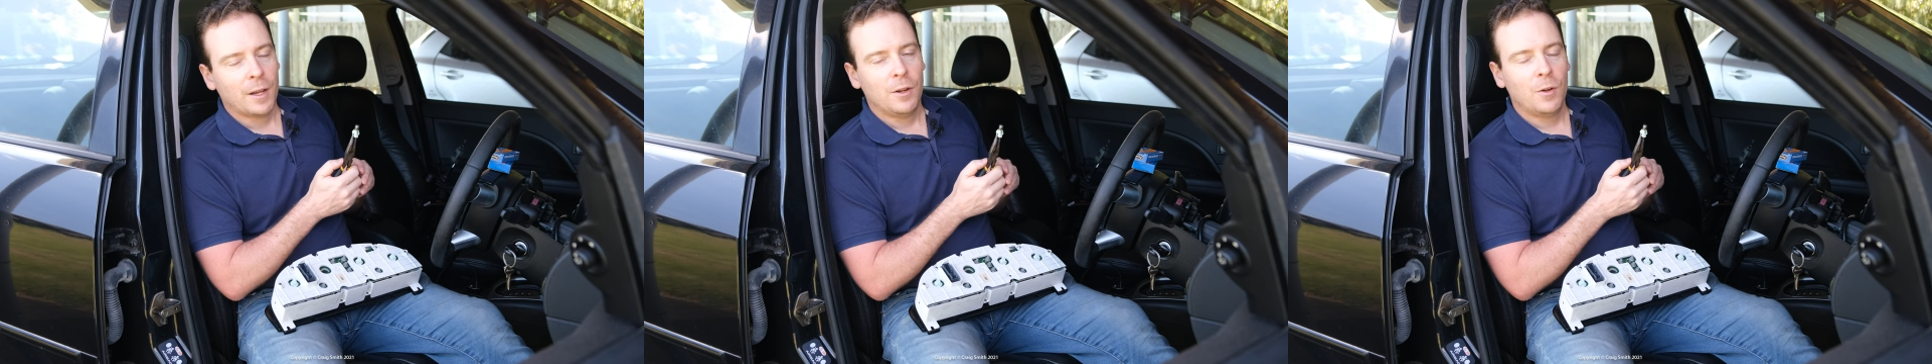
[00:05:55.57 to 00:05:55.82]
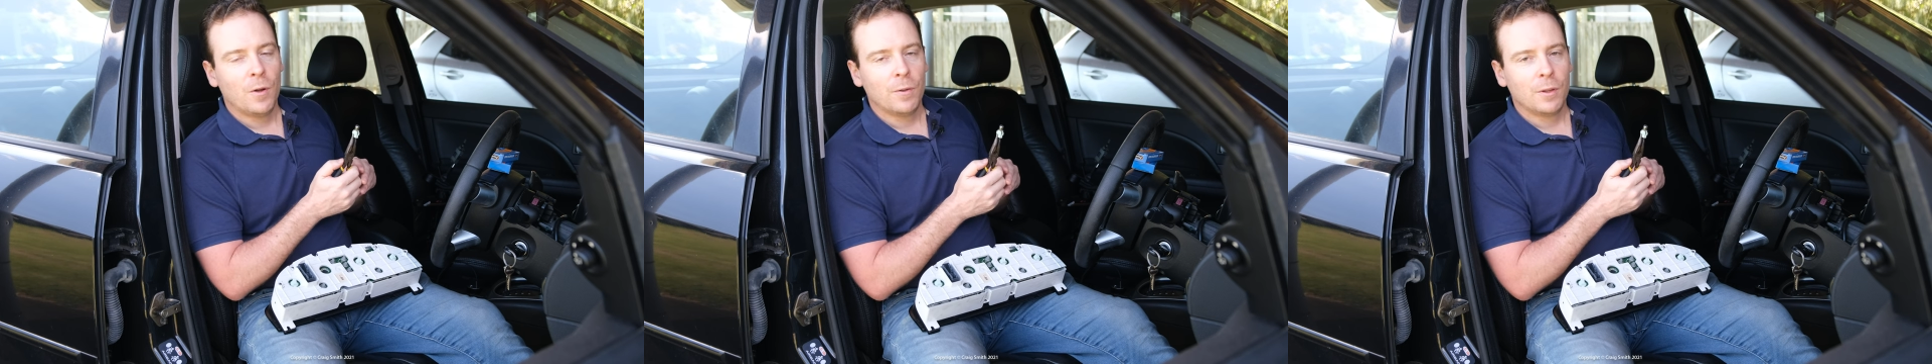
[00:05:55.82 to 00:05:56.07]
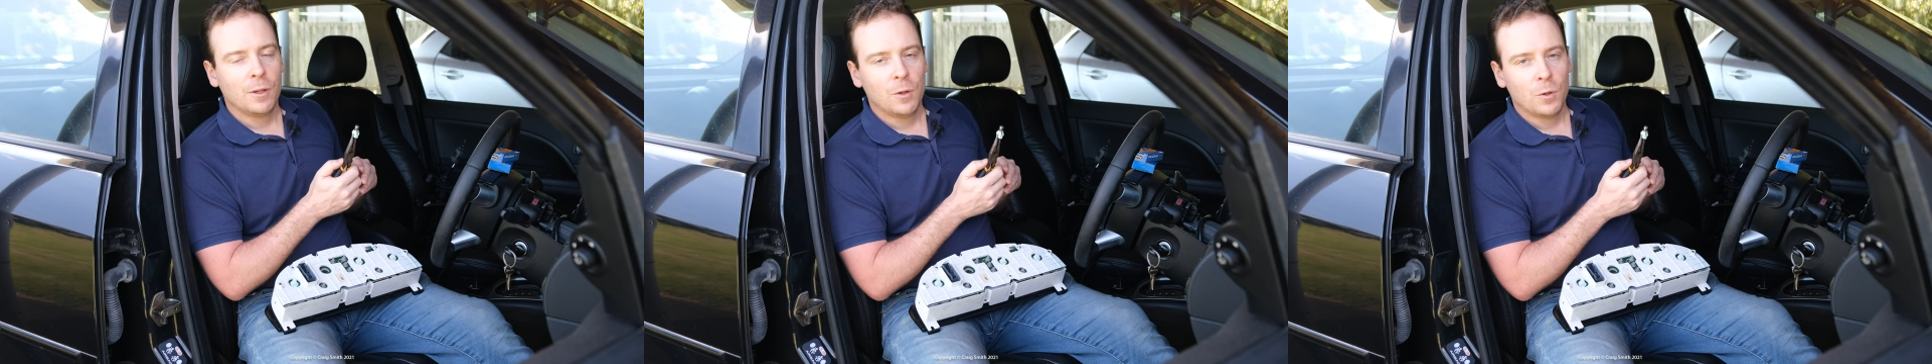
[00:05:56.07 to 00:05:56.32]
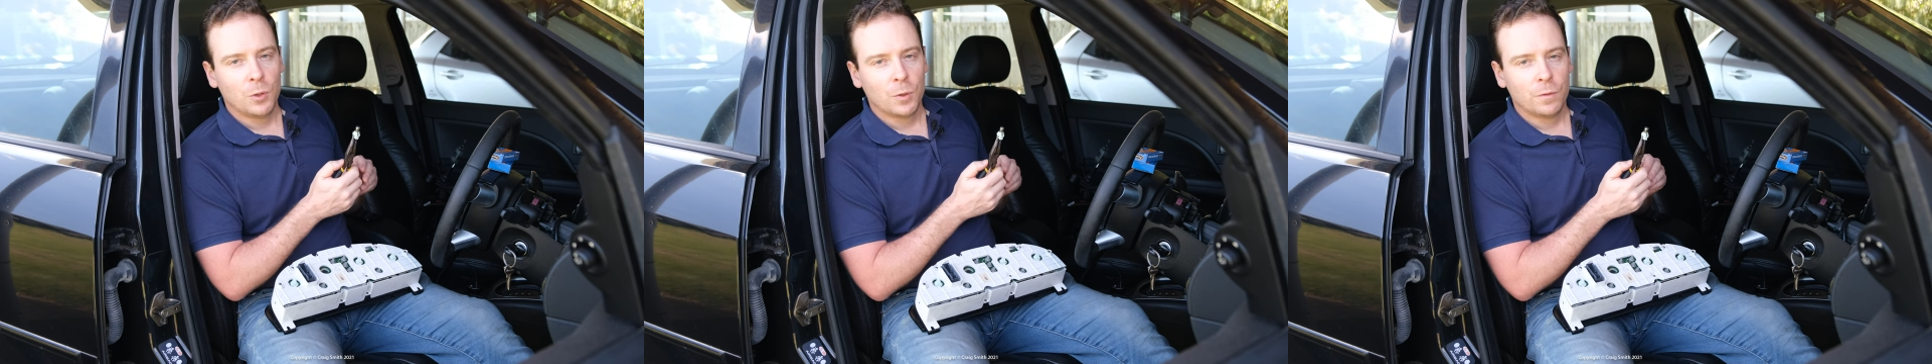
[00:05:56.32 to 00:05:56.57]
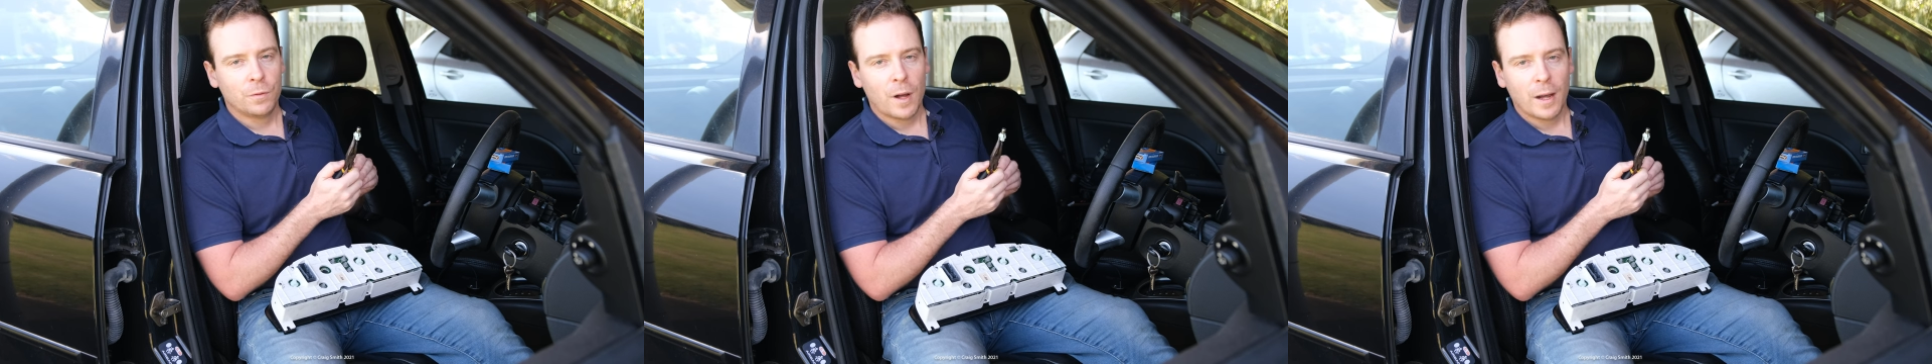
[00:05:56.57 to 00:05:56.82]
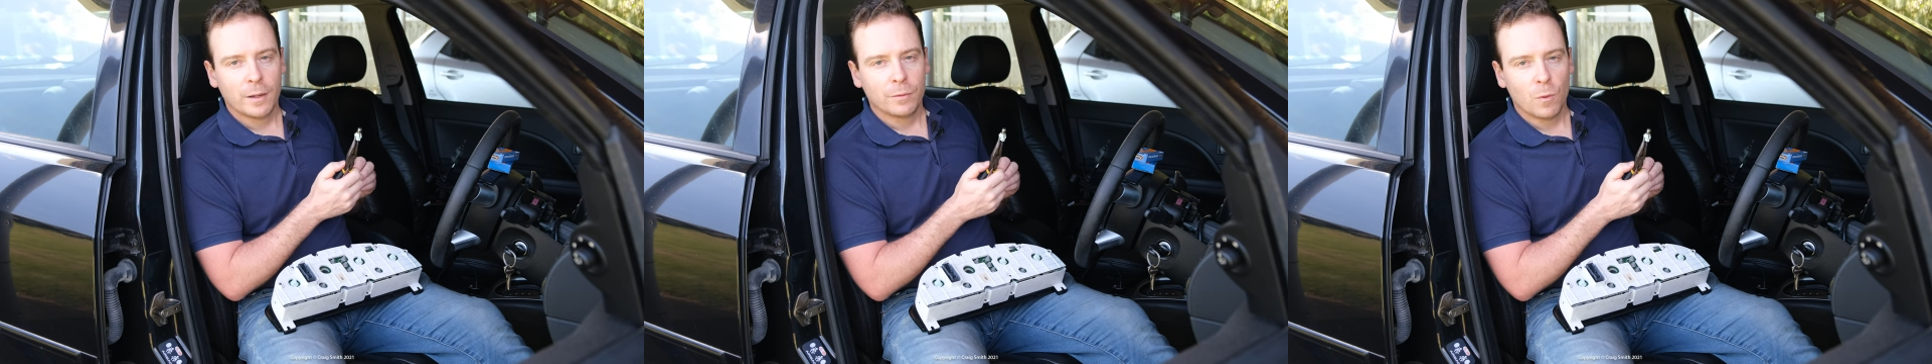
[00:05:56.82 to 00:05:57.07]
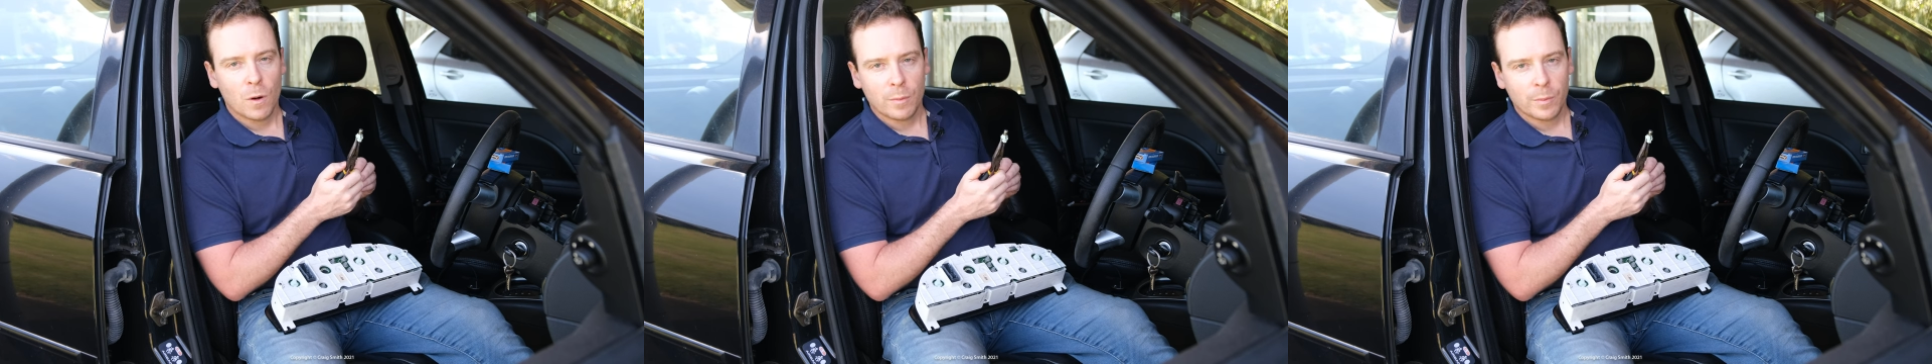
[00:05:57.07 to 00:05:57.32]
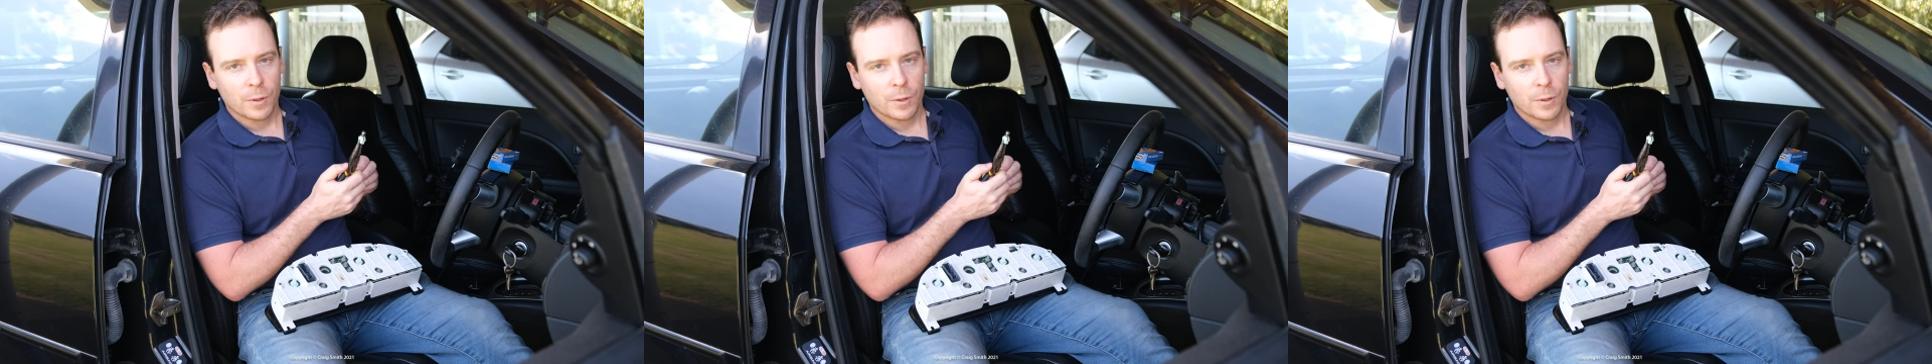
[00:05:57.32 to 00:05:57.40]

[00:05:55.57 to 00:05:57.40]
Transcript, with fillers: are not the usual five watt